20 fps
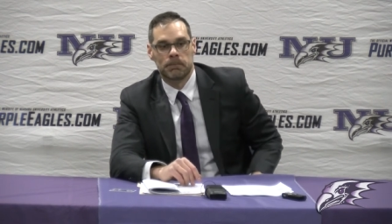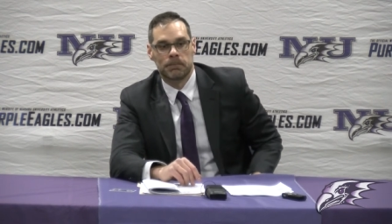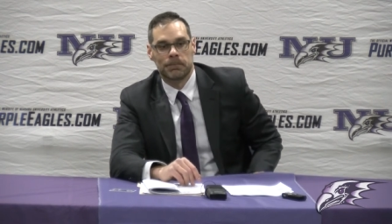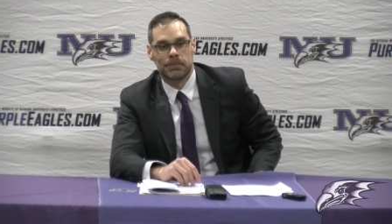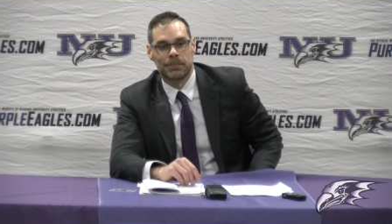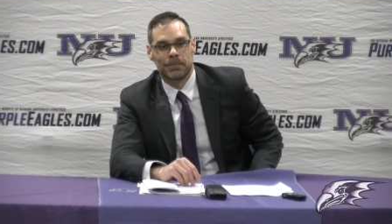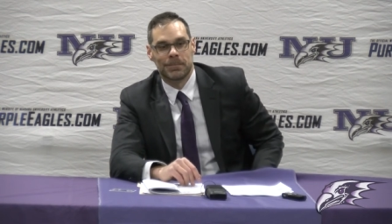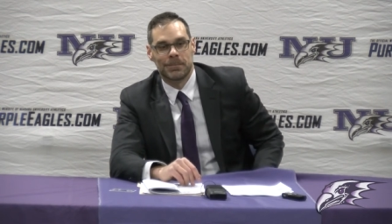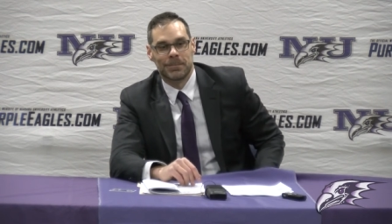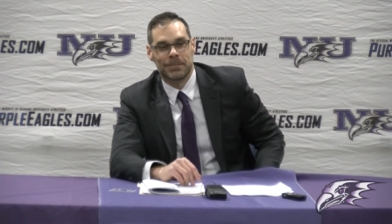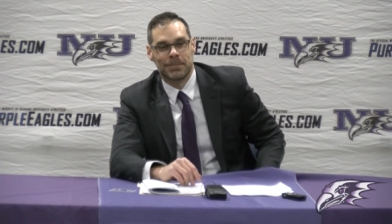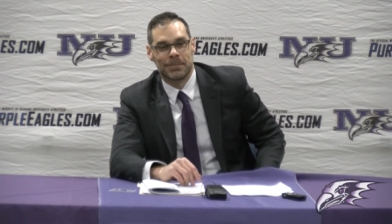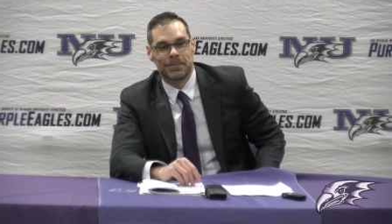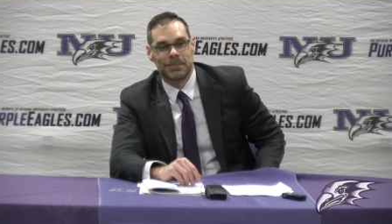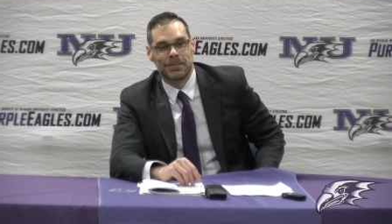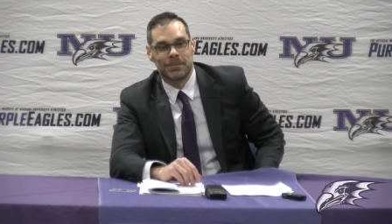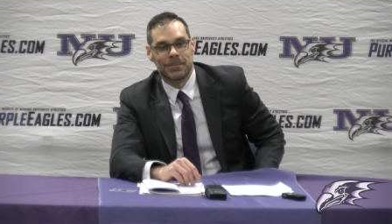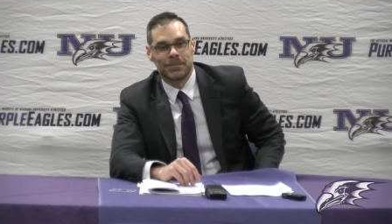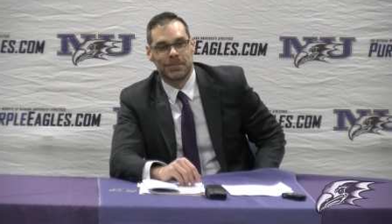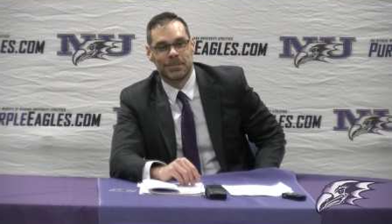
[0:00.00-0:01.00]
Uh,
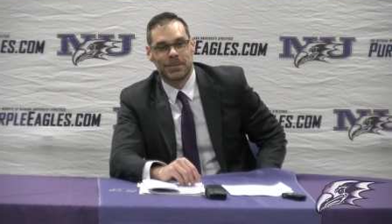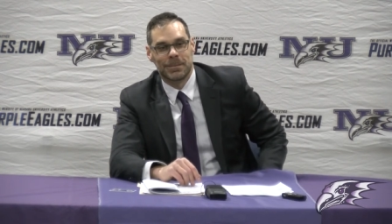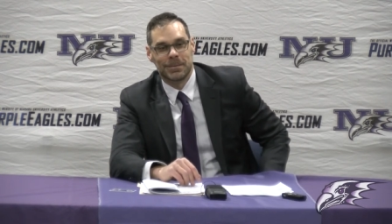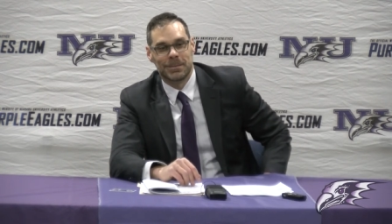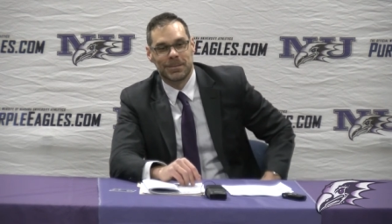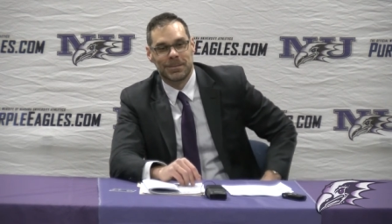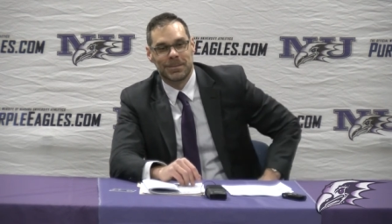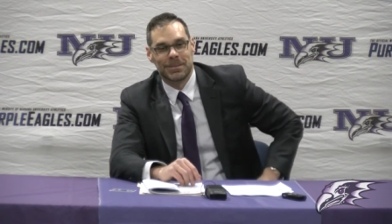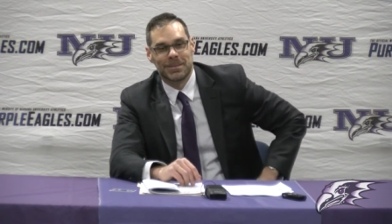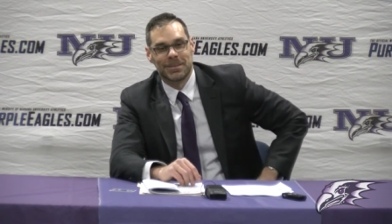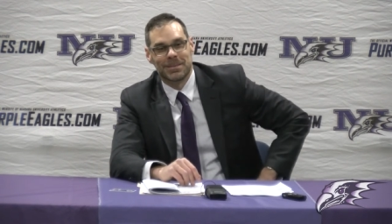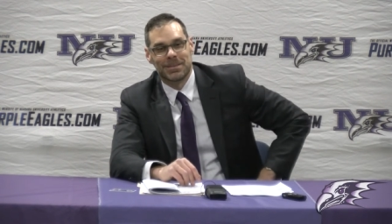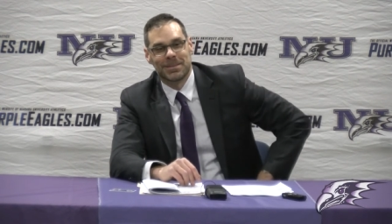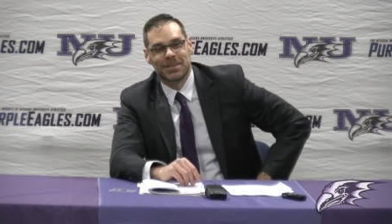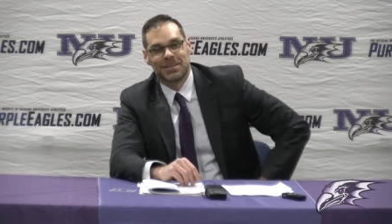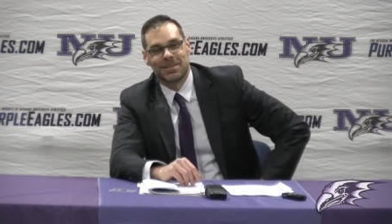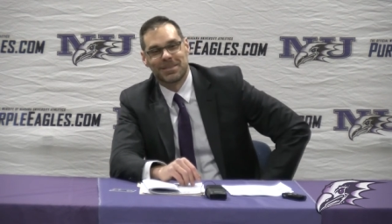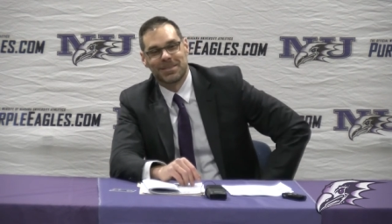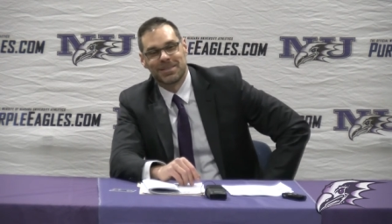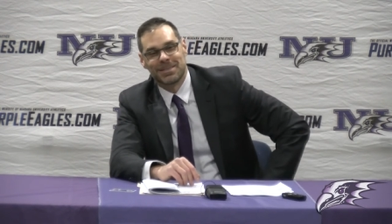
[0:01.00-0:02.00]
question in the back here?
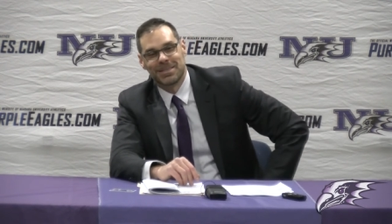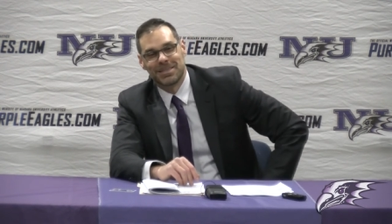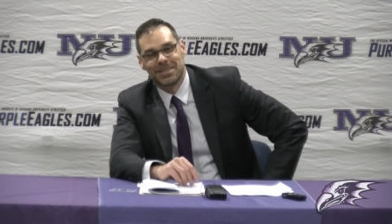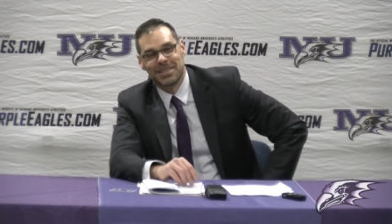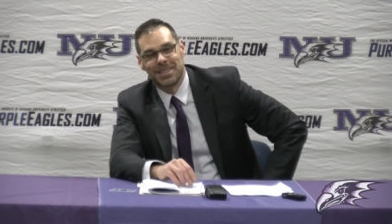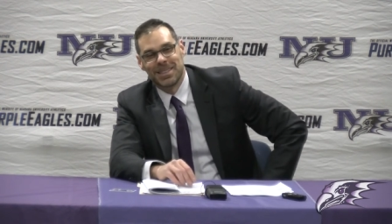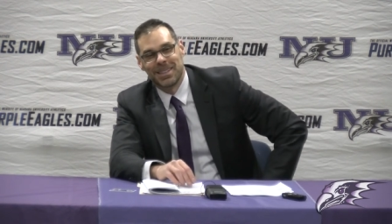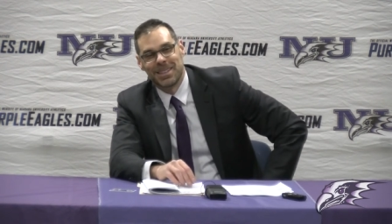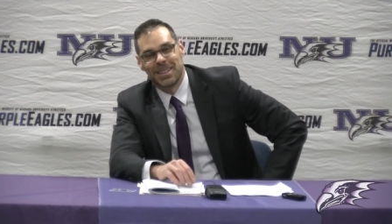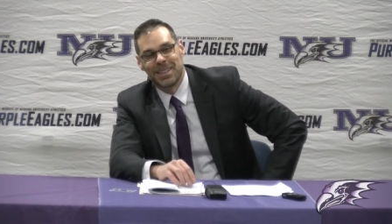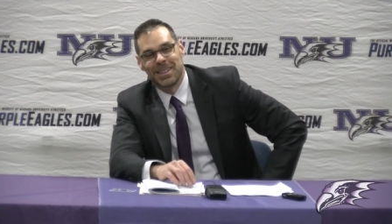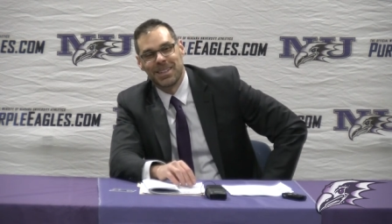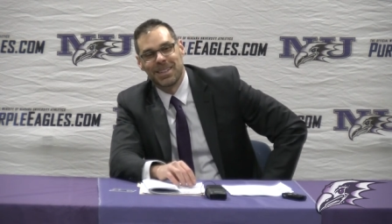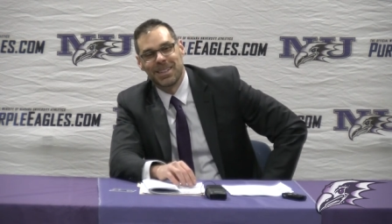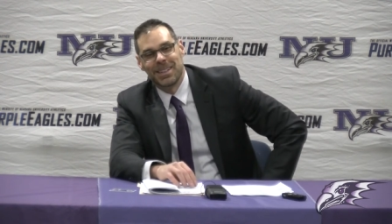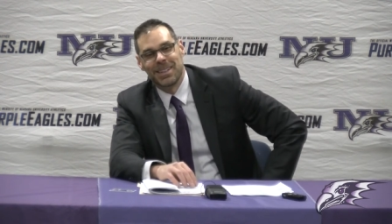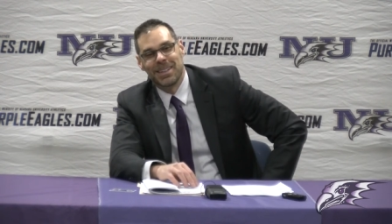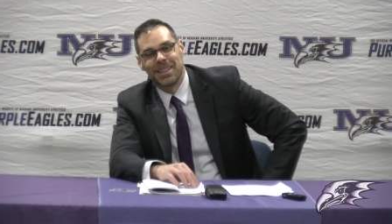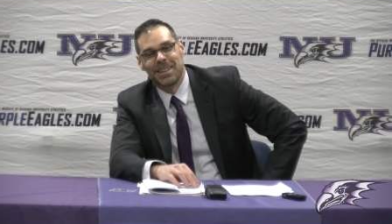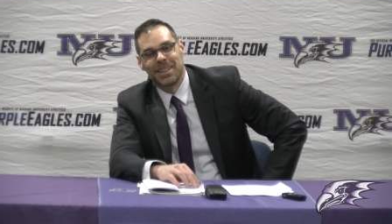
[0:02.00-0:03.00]
Do you think your
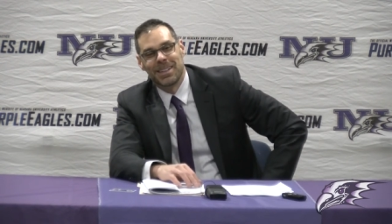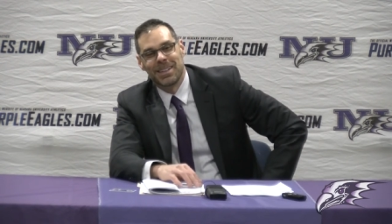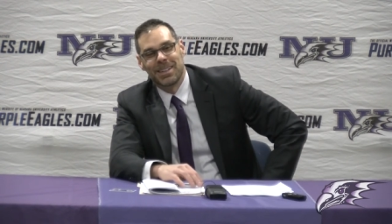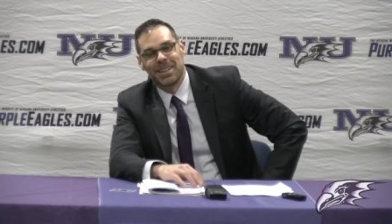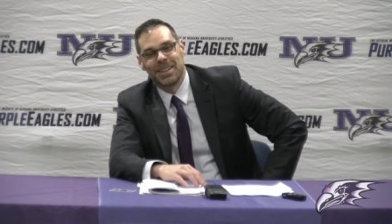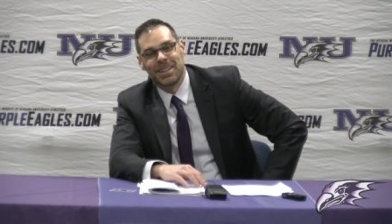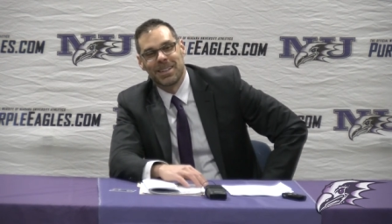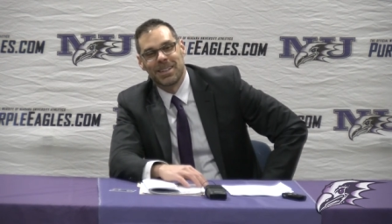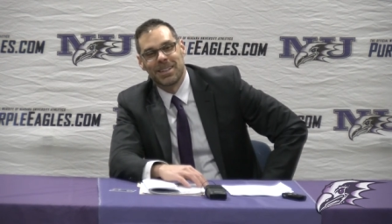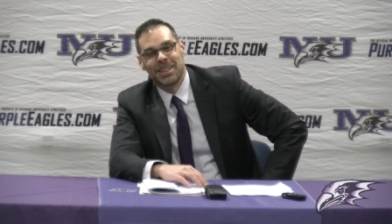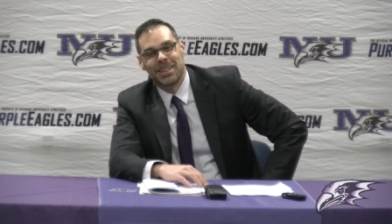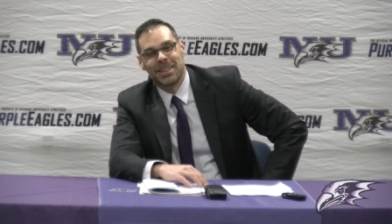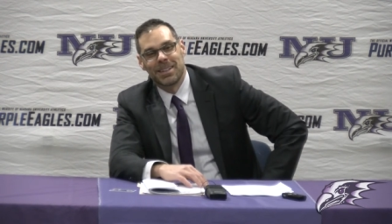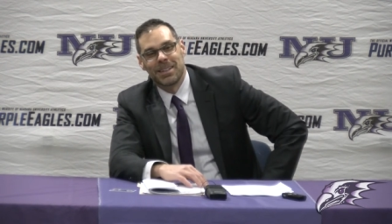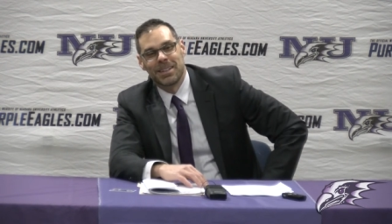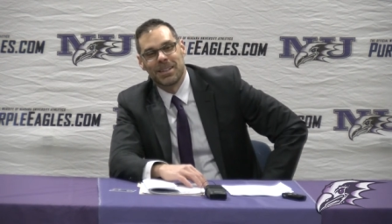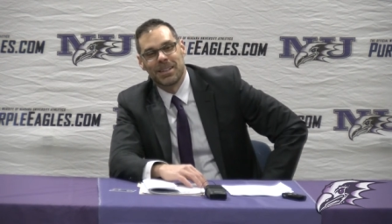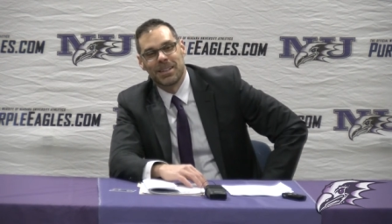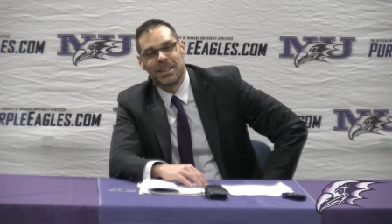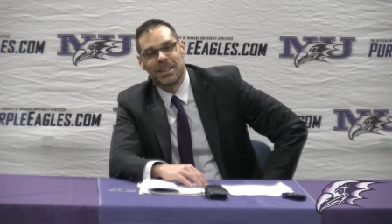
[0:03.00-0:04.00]
guys got
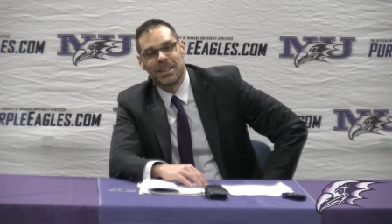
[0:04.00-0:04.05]
tired